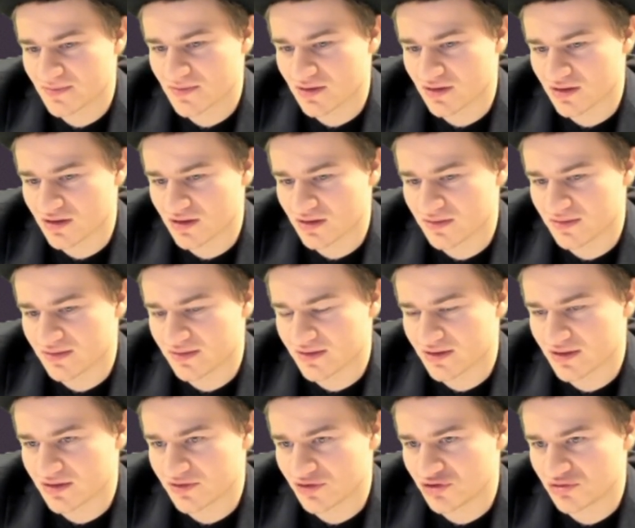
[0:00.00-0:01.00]
And
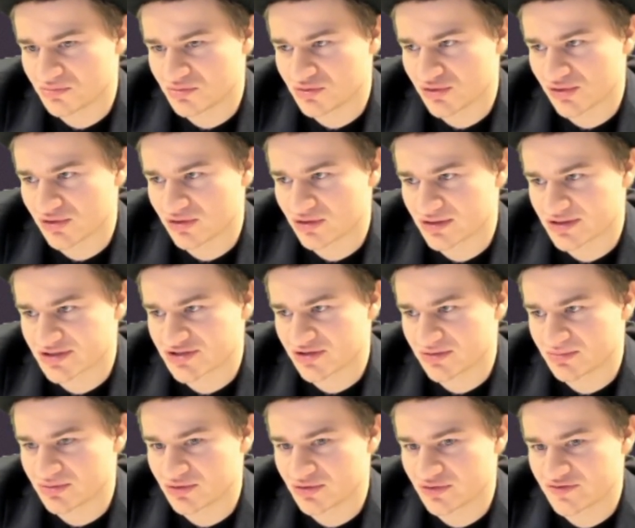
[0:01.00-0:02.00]
the computer also
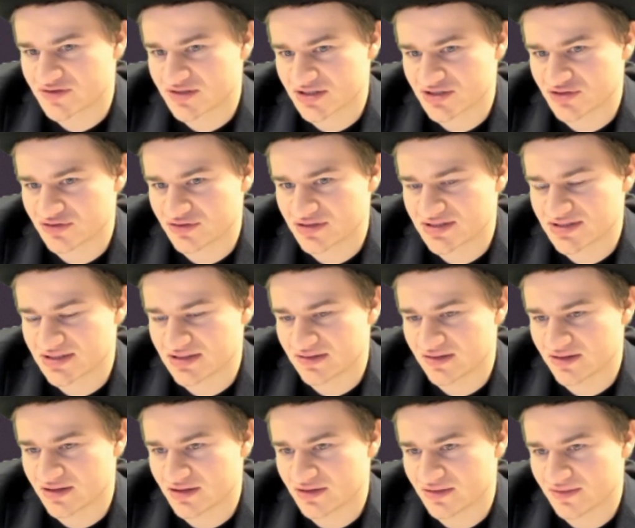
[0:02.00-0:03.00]
approves, as you can see
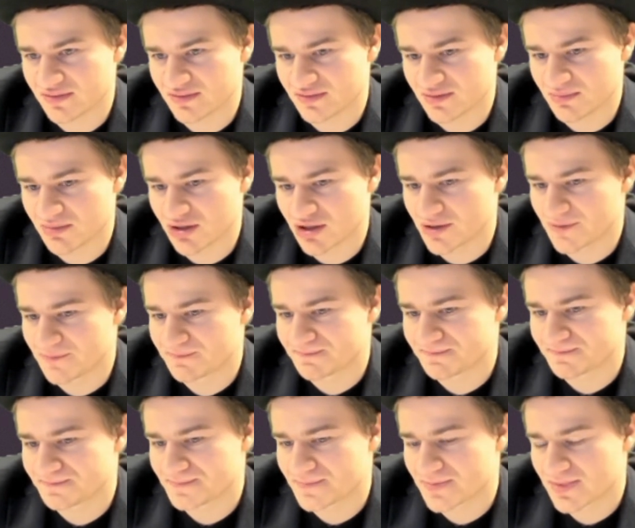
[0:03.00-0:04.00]
there on the bar.
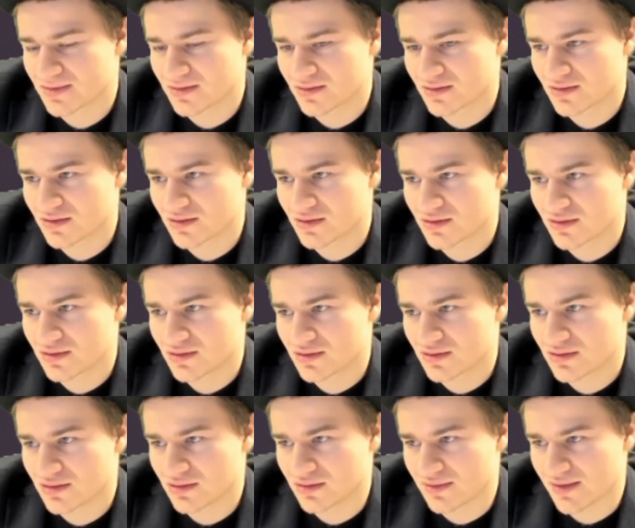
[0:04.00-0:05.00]

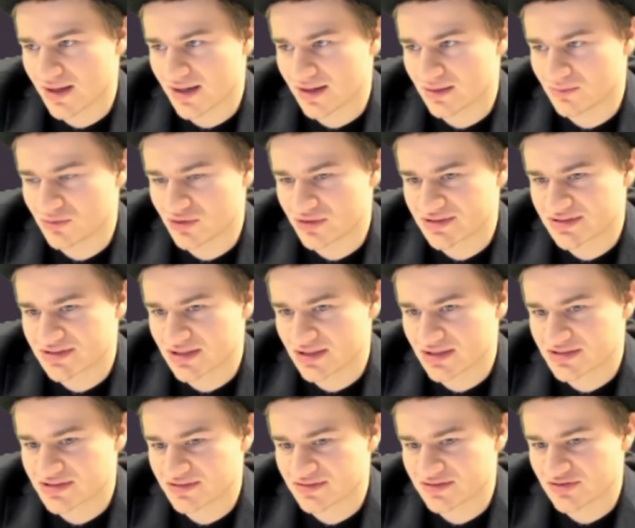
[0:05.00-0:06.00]
And Nakamura
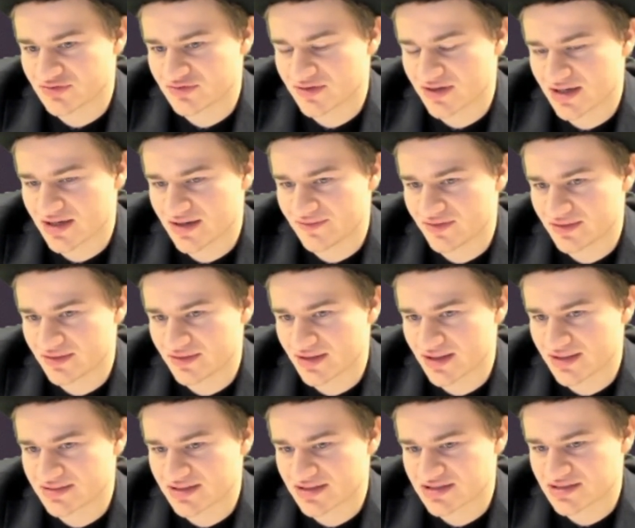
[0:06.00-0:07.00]
takes on d5,
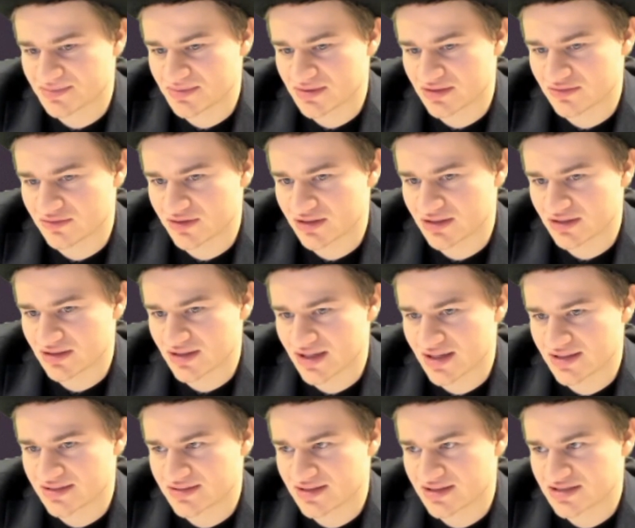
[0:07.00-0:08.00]
knight takes b3,
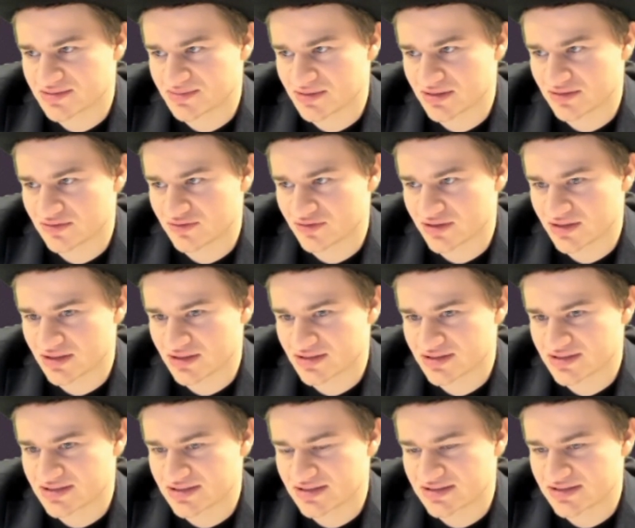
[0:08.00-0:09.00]
a takes b3,
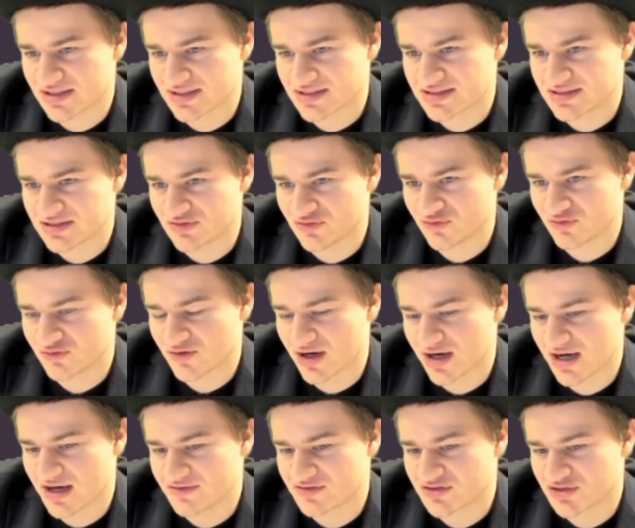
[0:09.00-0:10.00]
c takes
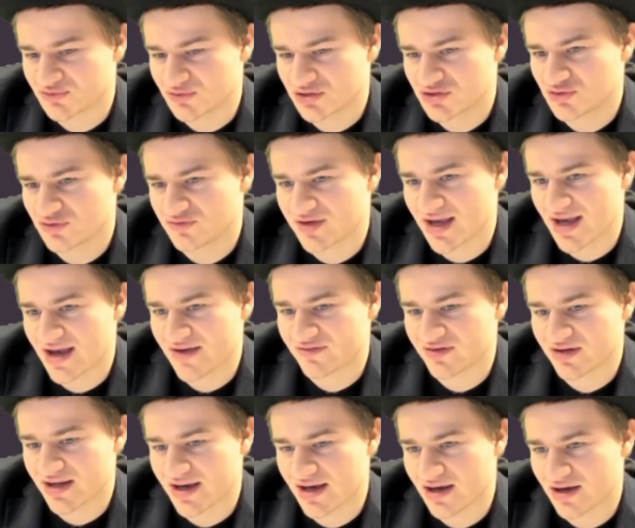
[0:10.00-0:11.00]
d5. So what do we have
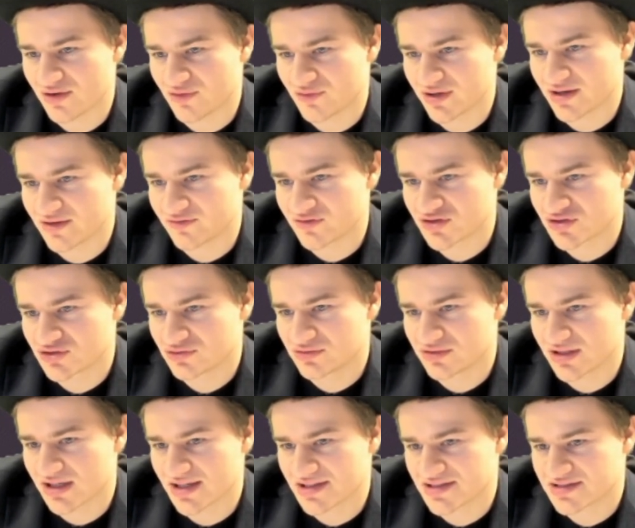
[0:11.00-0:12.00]
now? We have two
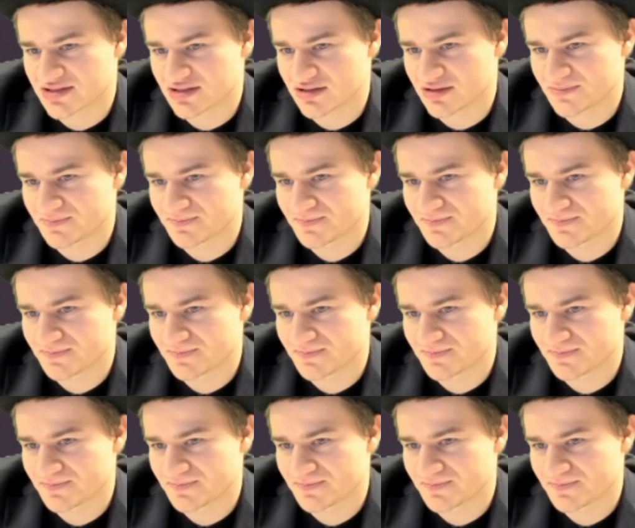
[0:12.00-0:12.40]
knights here.